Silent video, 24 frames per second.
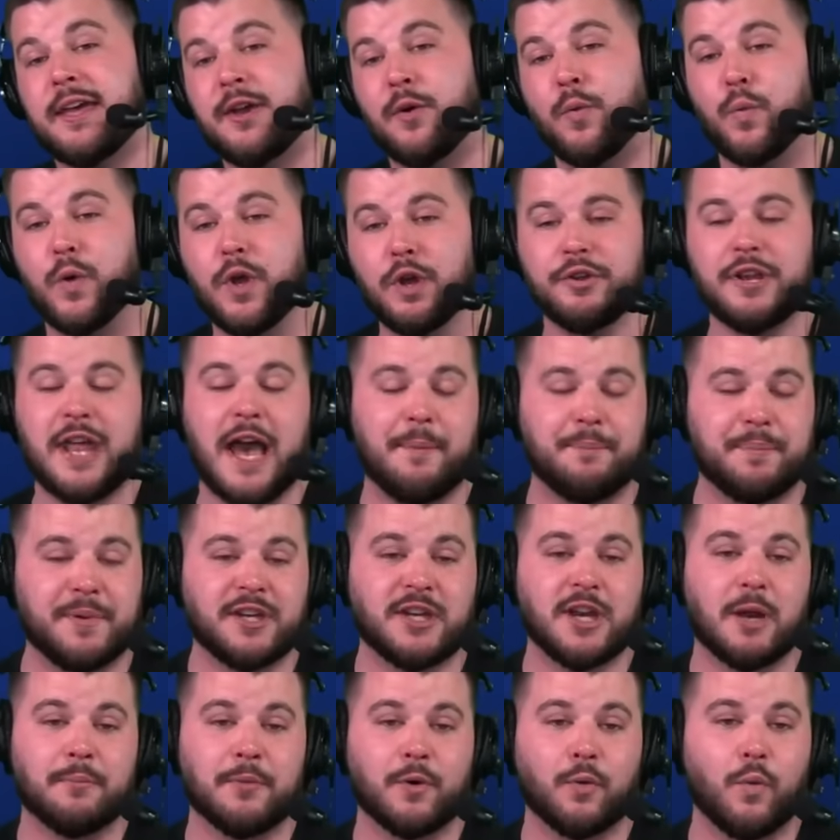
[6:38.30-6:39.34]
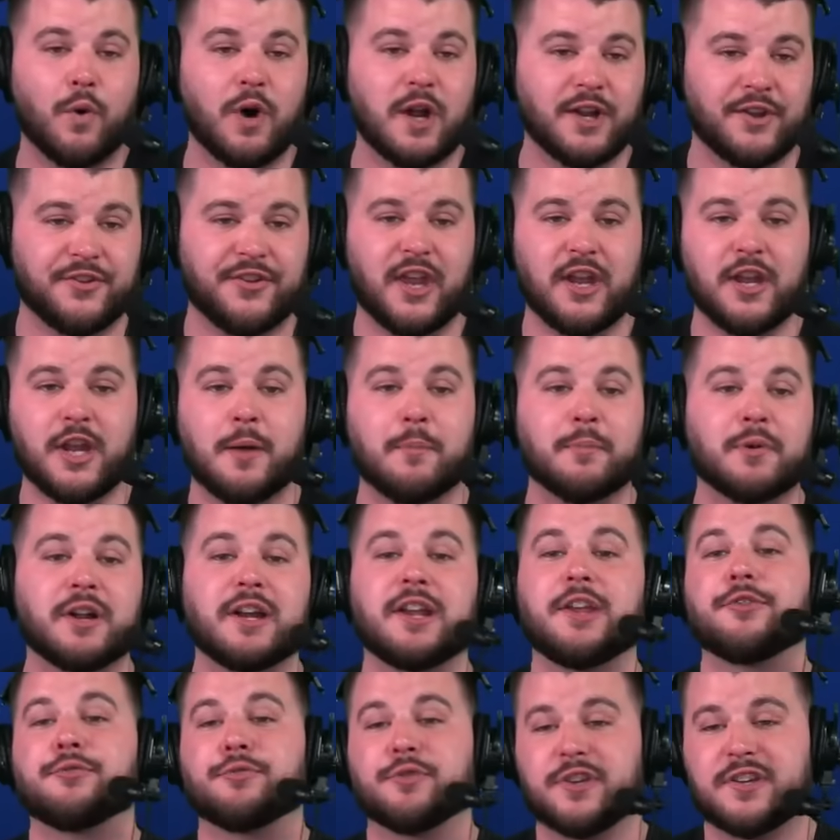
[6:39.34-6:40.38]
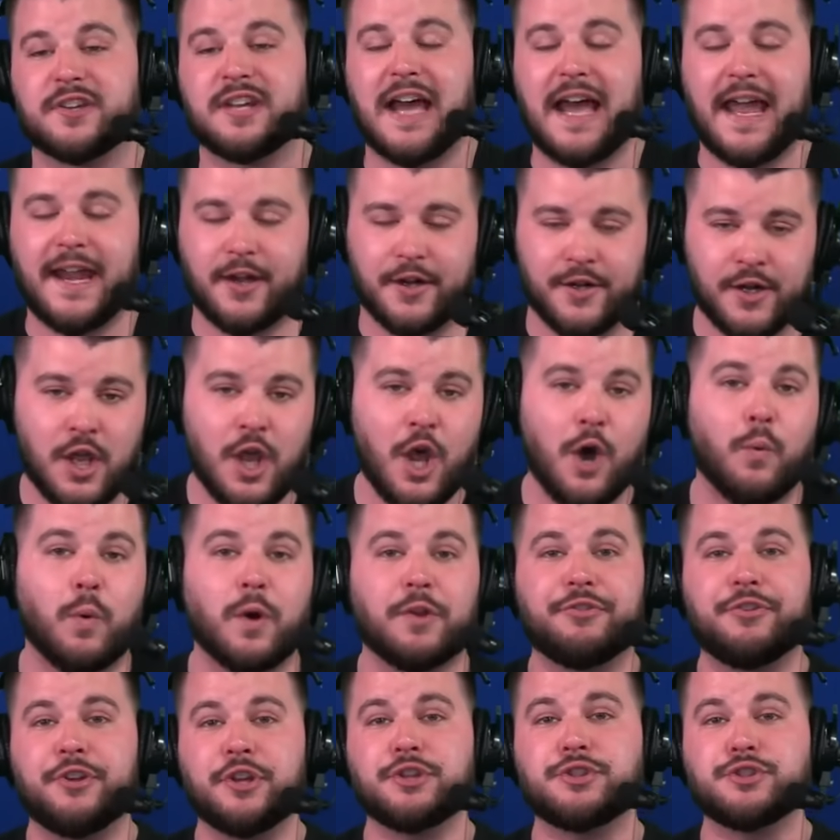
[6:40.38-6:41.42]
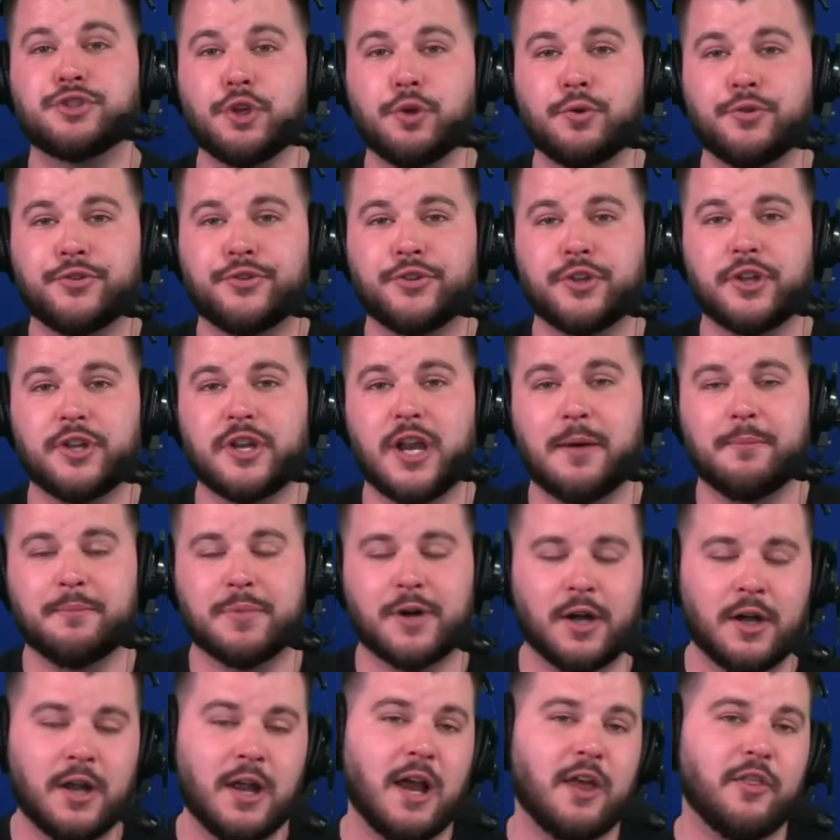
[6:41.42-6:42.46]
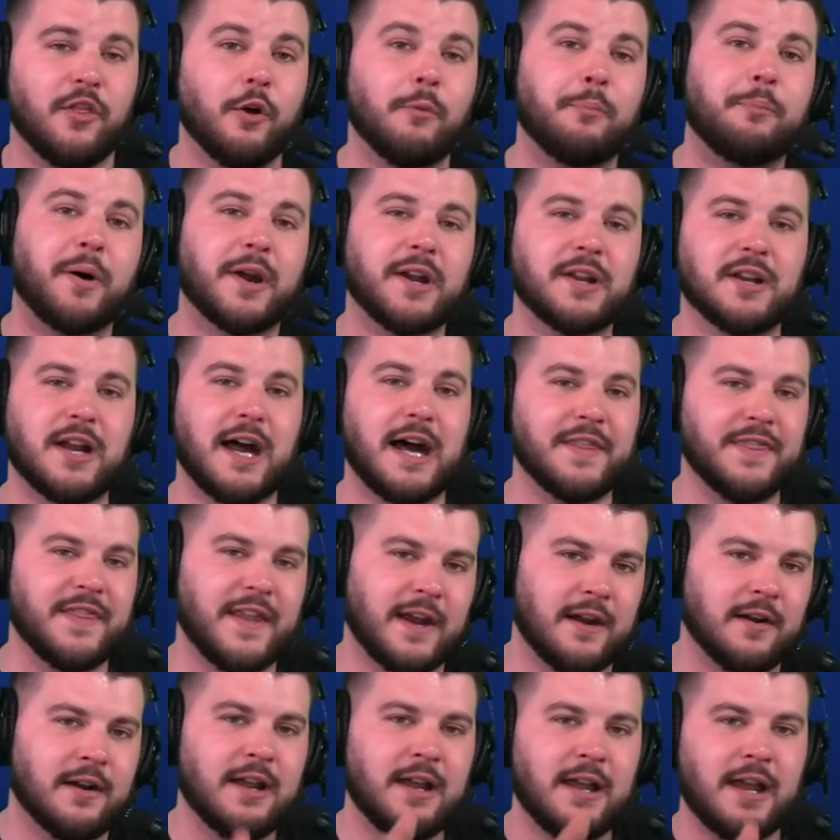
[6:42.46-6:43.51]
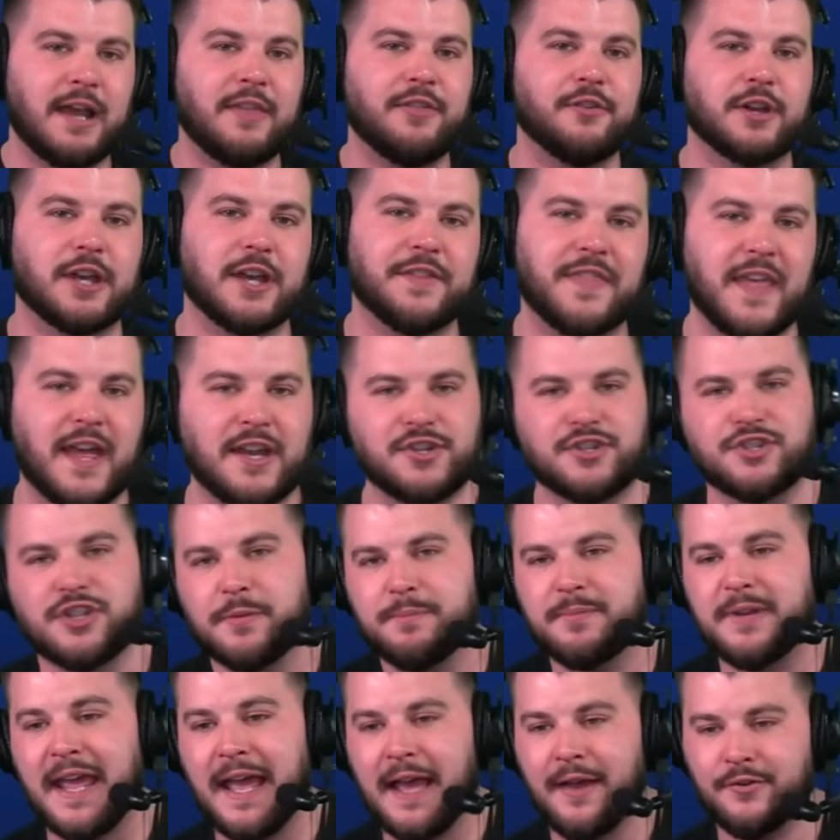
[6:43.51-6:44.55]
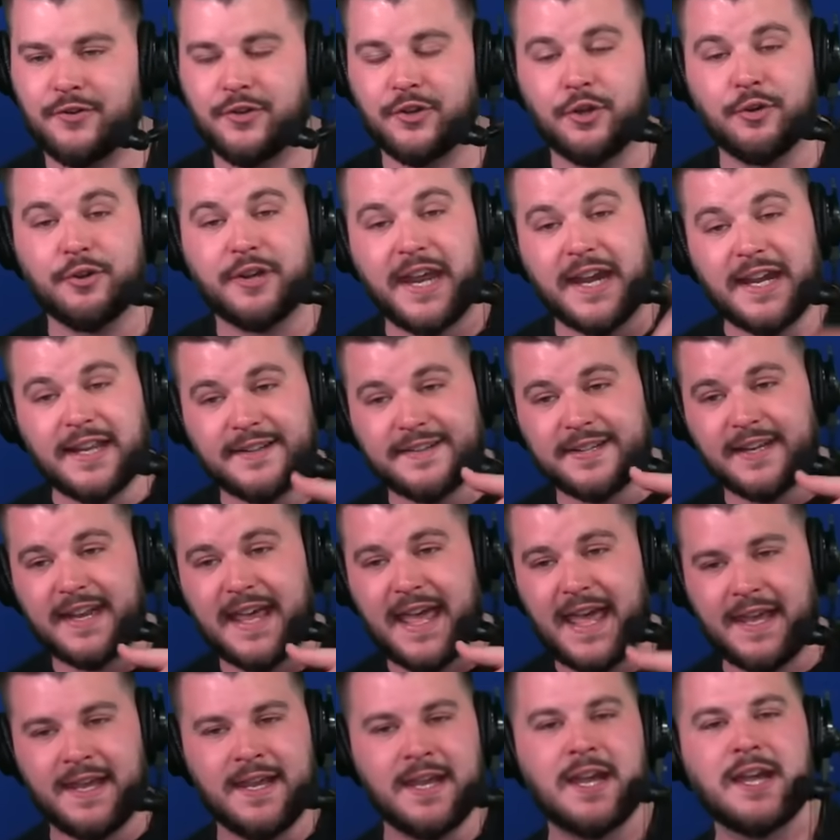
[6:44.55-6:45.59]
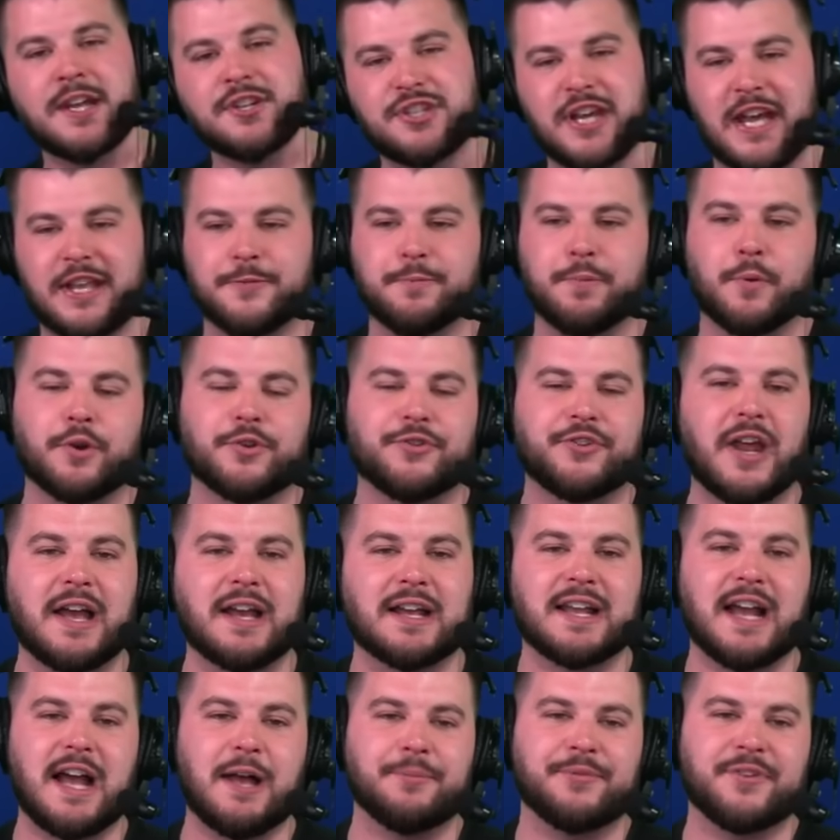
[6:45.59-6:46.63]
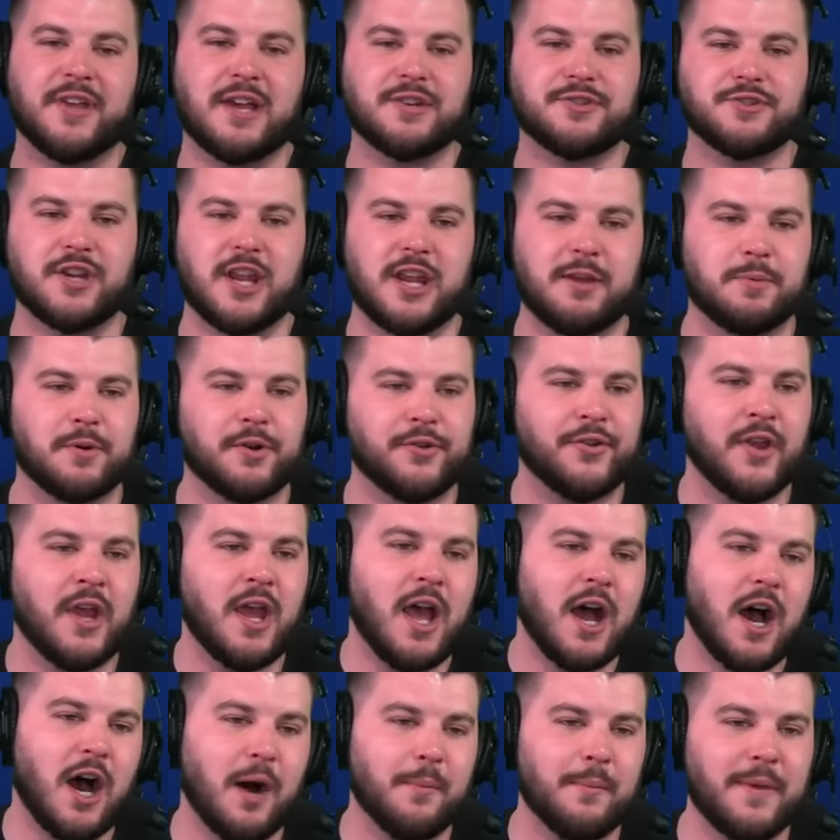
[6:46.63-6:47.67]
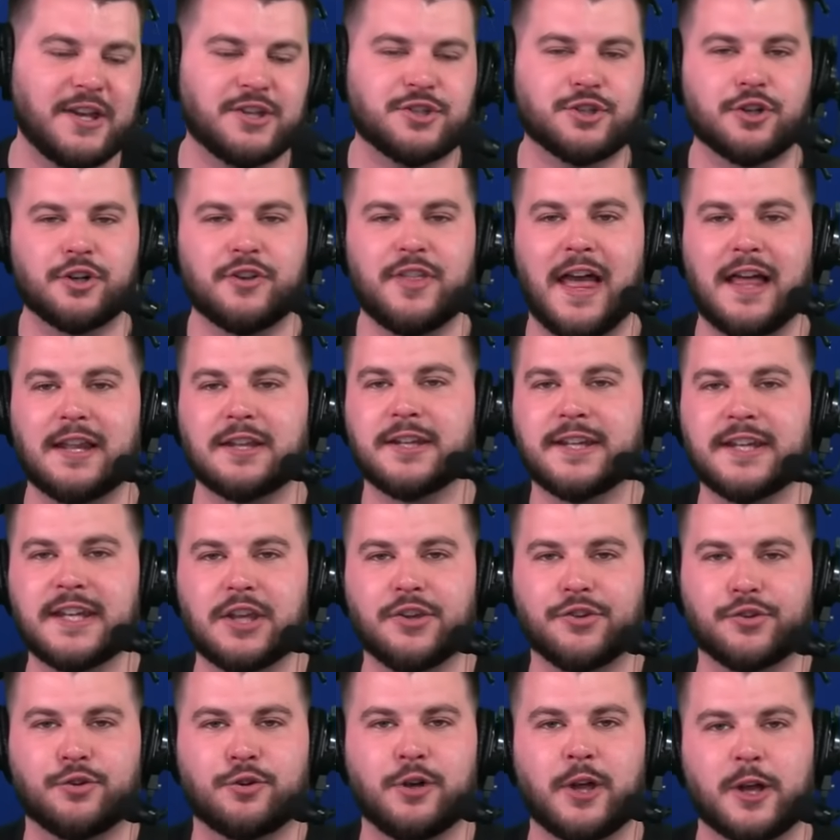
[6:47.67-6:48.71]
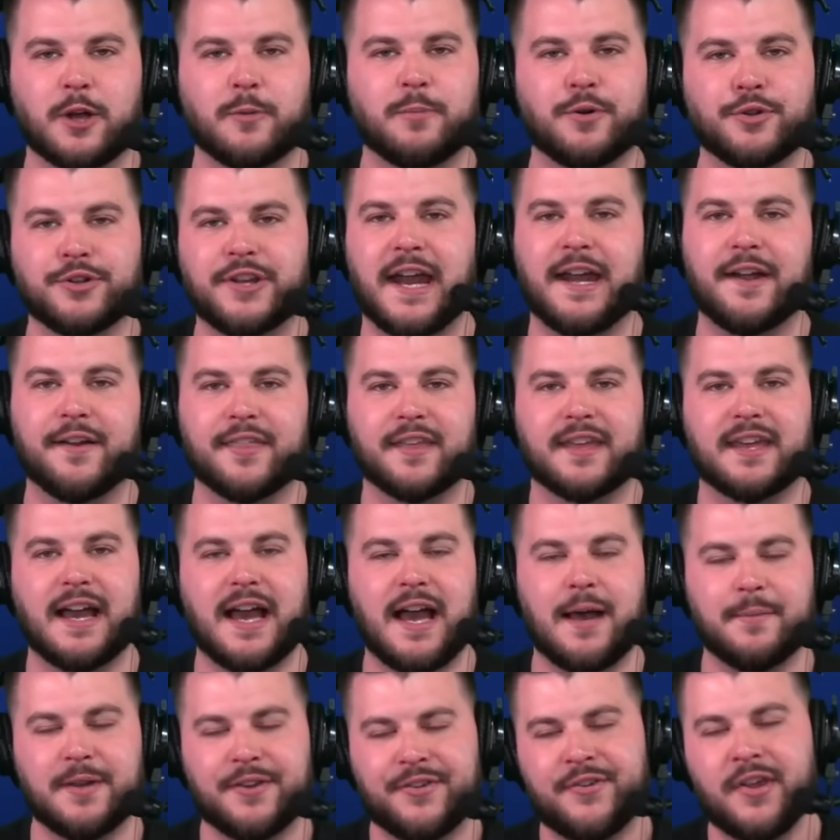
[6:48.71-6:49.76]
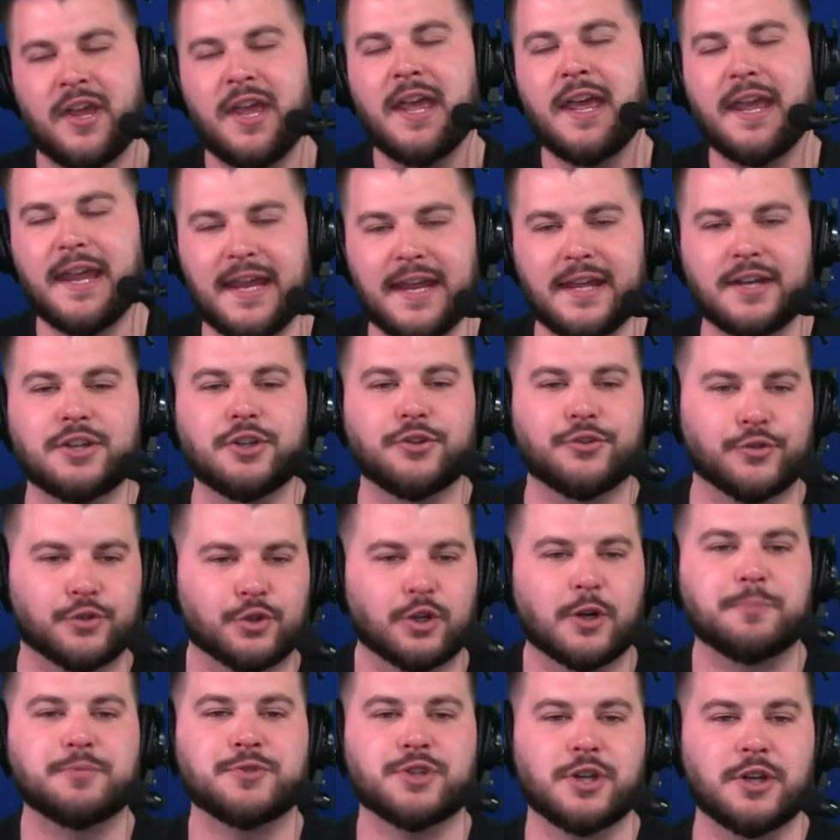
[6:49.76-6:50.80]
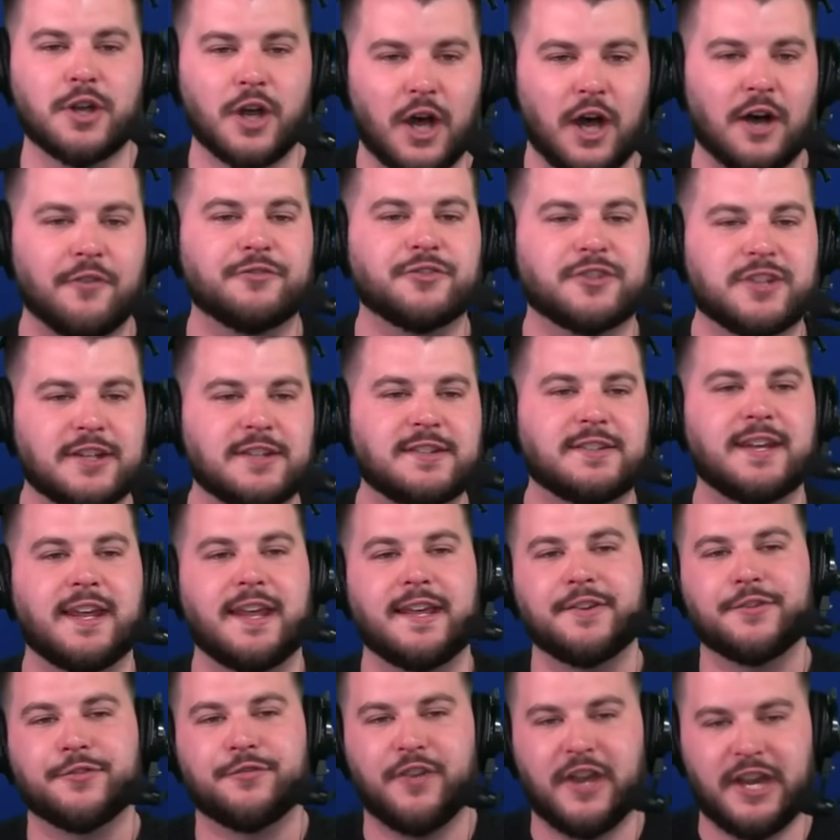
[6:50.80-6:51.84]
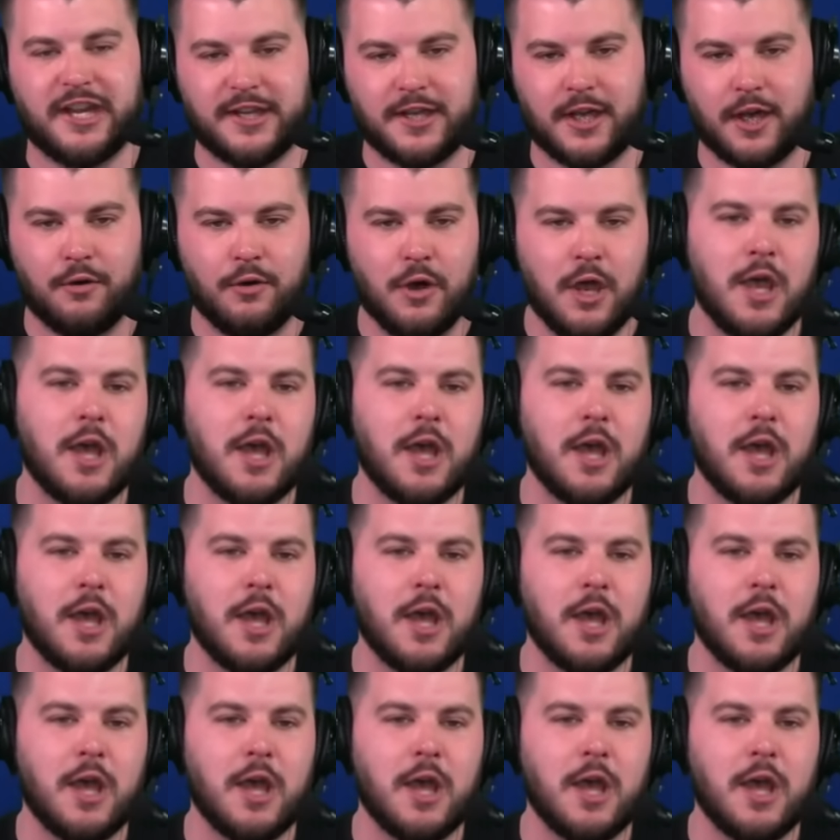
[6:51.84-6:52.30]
It will not be number one, as that number is retired. Once he chooses a number, they'll put it on there, and they'll get that shipped out to you. Get it today, chatsports.com/neighbors. I'll make sure that link is clickable down in the comments and description of today's video.